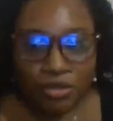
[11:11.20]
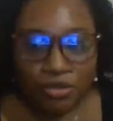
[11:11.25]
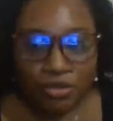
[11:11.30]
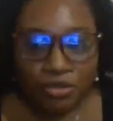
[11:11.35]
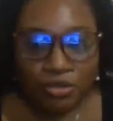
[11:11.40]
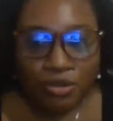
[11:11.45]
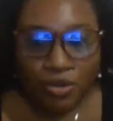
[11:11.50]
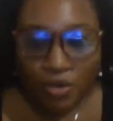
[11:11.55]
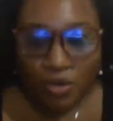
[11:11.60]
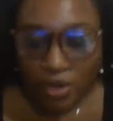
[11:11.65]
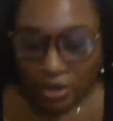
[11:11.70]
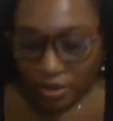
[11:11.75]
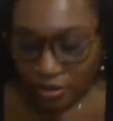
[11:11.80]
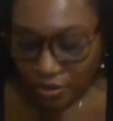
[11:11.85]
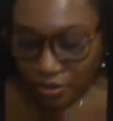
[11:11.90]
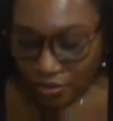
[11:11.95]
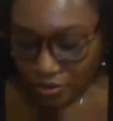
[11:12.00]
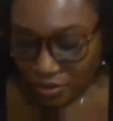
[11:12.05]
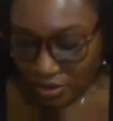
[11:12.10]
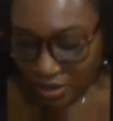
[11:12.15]
Do you all
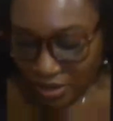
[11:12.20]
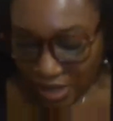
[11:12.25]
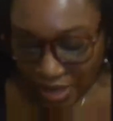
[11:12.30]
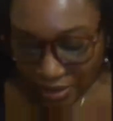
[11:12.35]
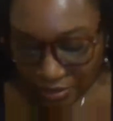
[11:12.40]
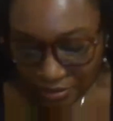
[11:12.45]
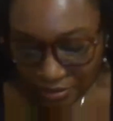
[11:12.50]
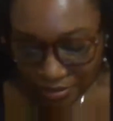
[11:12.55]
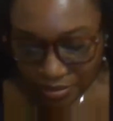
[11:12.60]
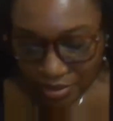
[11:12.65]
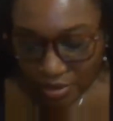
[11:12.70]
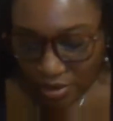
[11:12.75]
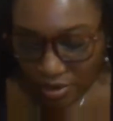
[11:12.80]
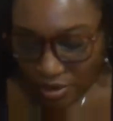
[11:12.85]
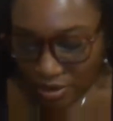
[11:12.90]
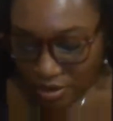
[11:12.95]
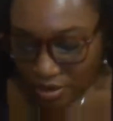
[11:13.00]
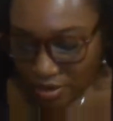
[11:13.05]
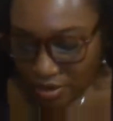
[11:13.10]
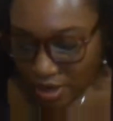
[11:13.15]
use that
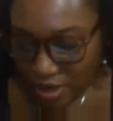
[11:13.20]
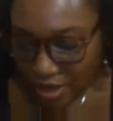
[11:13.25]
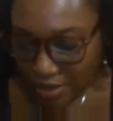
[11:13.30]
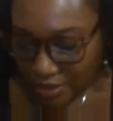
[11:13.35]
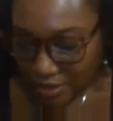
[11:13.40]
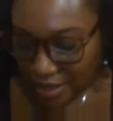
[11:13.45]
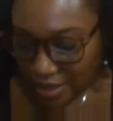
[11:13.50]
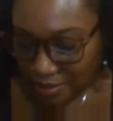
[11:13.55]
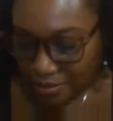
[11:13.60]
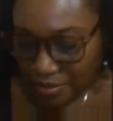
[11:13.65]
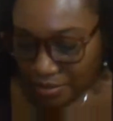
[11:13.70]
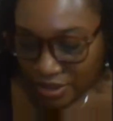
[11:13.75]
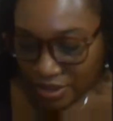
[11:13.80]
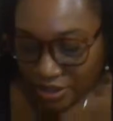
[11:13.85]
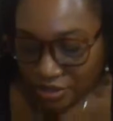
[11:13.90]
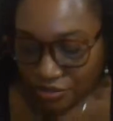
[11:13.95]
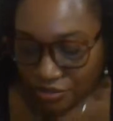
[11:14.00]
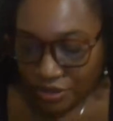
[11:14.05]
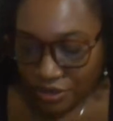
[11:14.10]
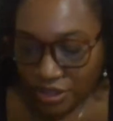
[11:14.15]
book? And that book
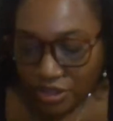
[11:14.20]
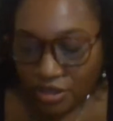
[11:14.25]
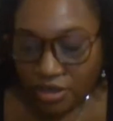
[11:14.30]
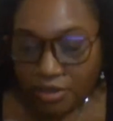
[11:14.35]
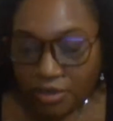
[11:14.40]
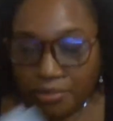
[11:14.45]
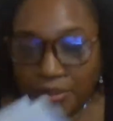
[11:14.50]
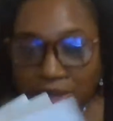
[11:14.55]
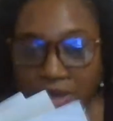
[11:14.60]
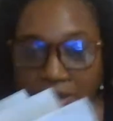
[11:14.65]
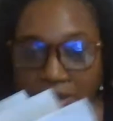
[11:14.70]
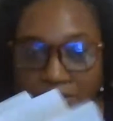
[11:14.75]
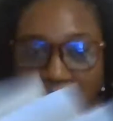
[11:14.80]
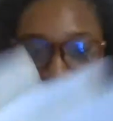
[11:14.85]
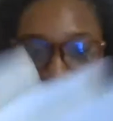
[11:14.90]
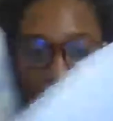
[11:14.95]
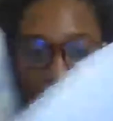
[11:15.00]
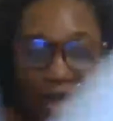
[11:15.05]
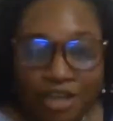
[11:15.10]
is really good because it